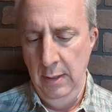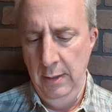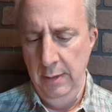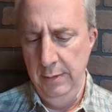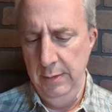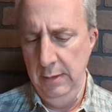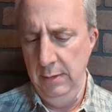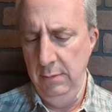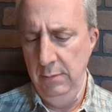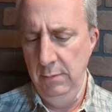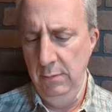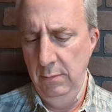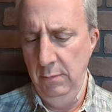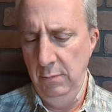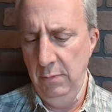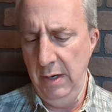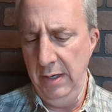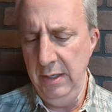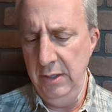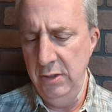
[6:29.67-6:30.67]
Then
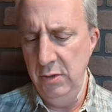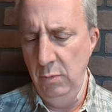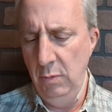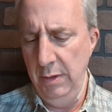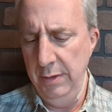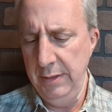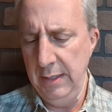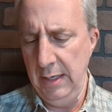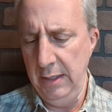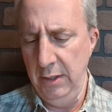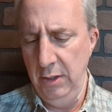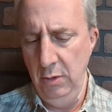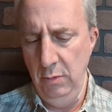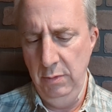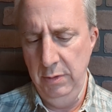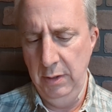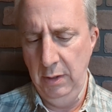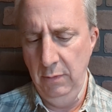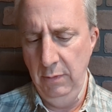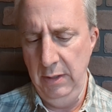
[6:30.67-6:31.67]
why did you want that goo
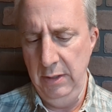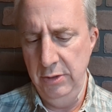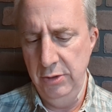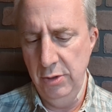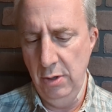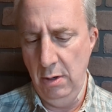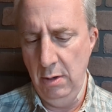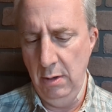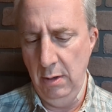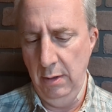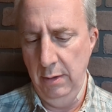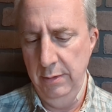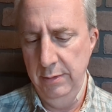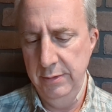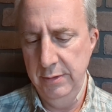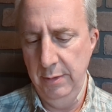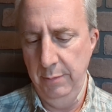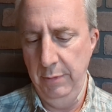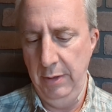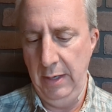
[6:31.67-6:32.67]
in the green jar?
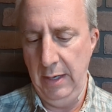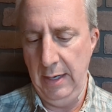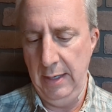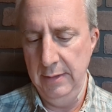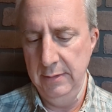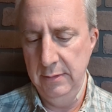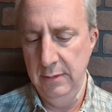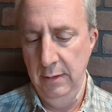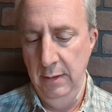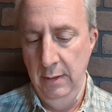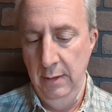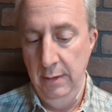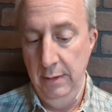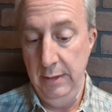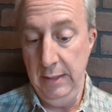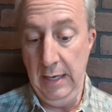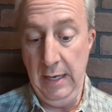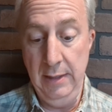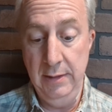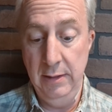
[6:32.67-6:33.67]
Cimorene asked.
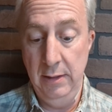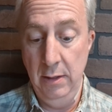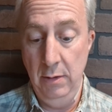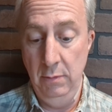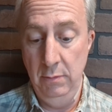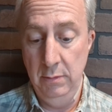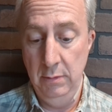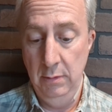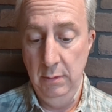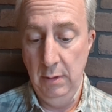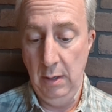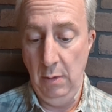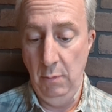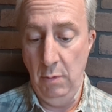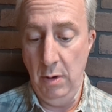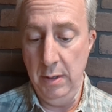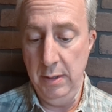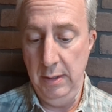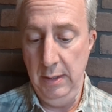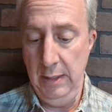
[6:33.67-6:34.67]
The antidote? I
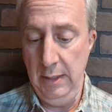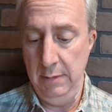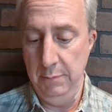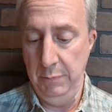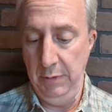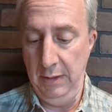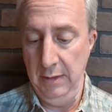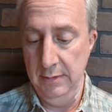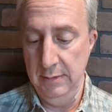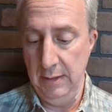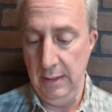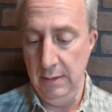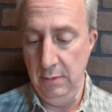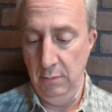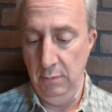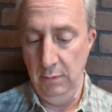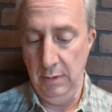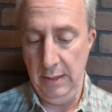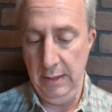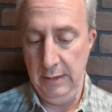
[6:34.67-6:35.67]
wanted it because I
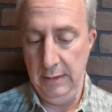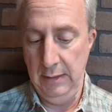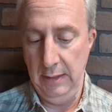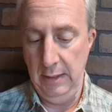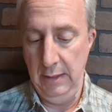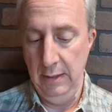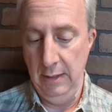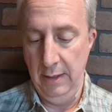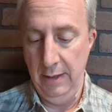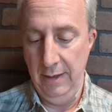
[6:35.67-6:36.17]
don't like the